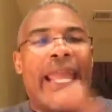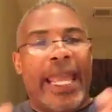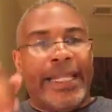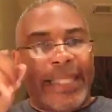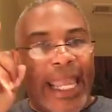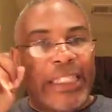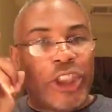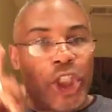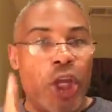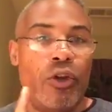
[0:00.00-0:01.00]
It takes
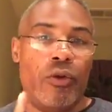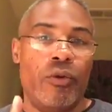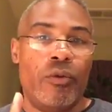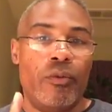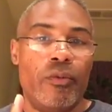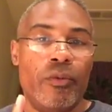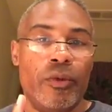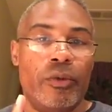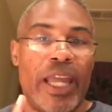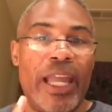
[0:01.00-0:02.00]
two,
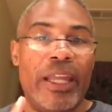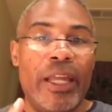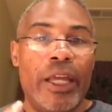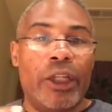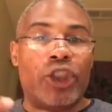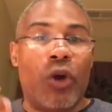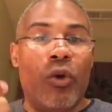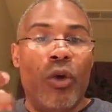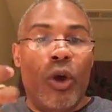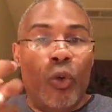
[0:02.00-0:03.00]
okay?
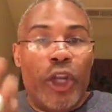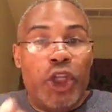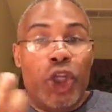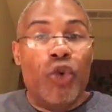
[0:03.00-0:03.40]
So when